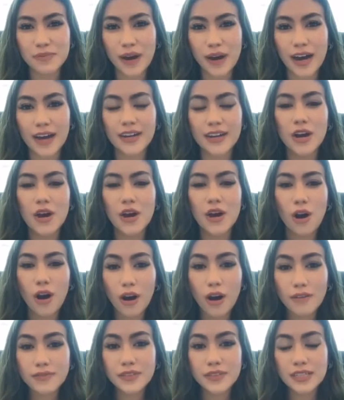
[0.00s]
part
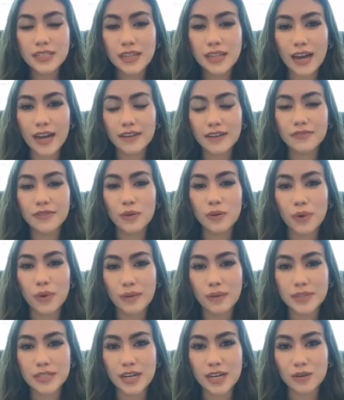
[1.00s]
of the live
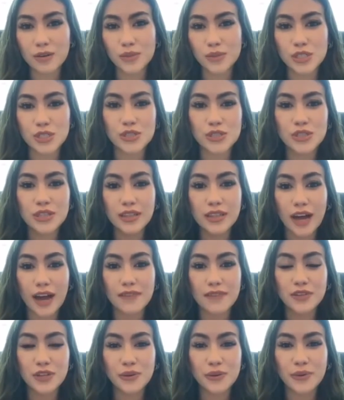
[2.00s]
webinar, which is the
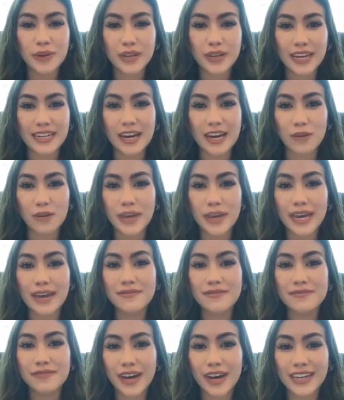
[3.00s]
live Q&A. Now, may I
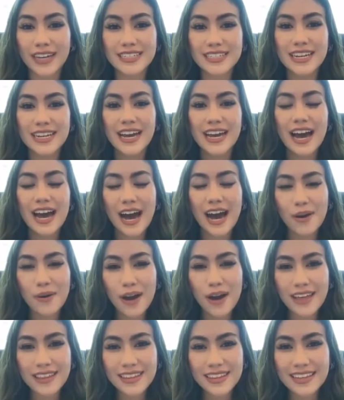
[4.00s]
invite
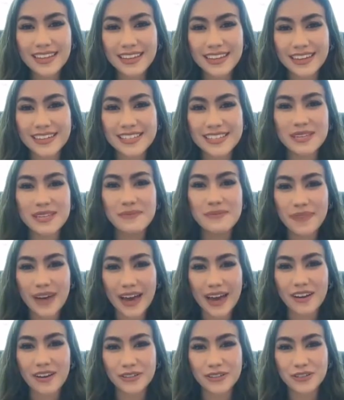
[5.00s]
our other guests
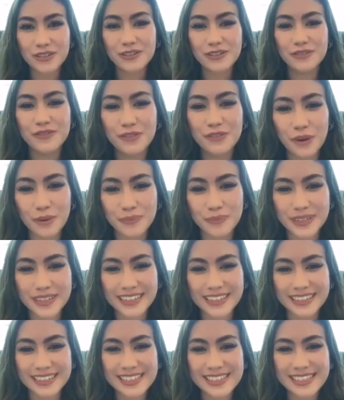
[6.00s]
back onto the floor,
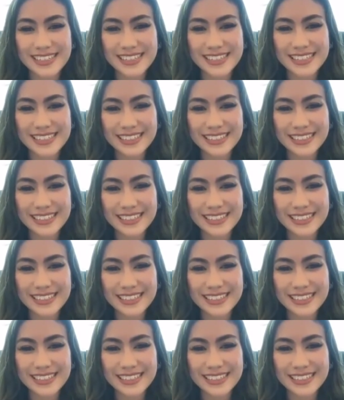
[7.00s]
please?